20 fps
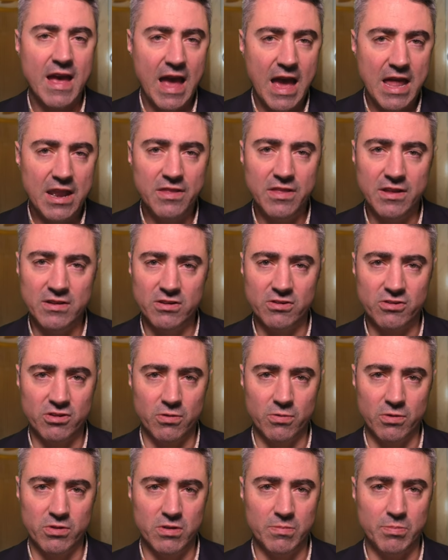anything to
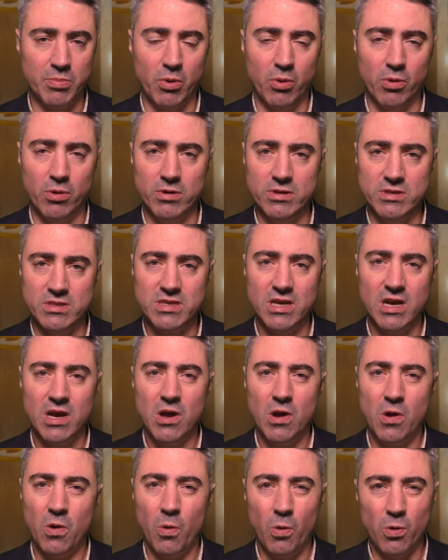do with De Beers,
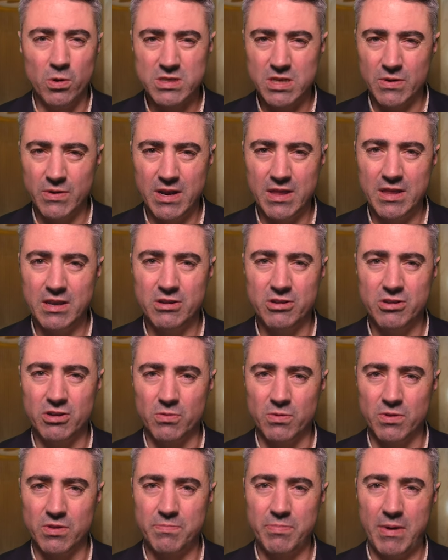also anything to
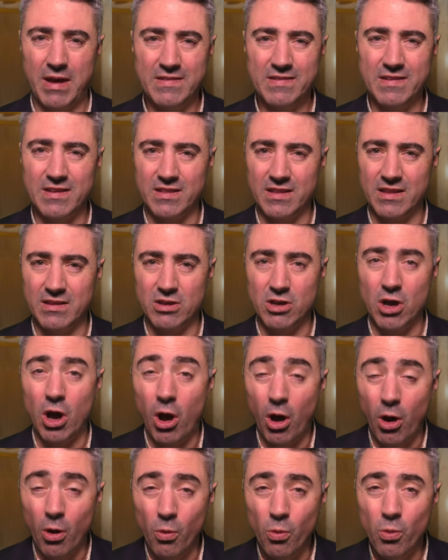do with basically
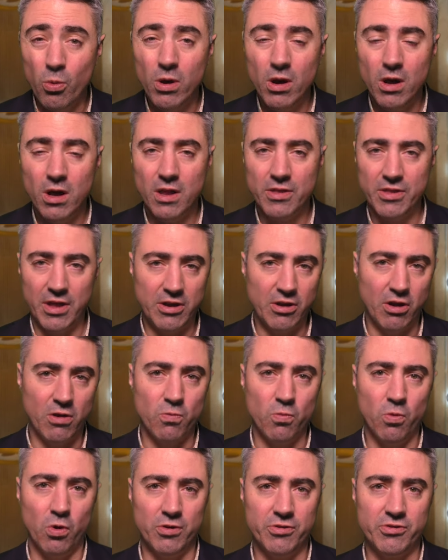coal they
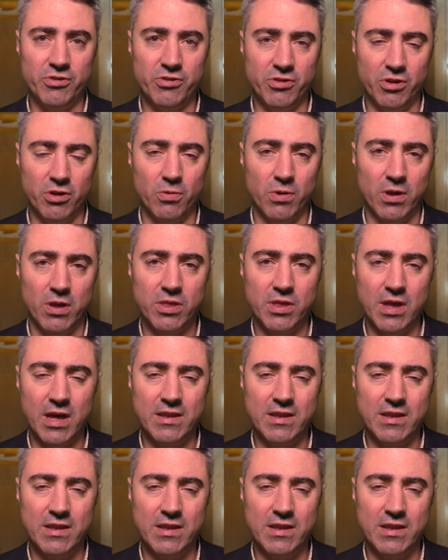don't want to do with.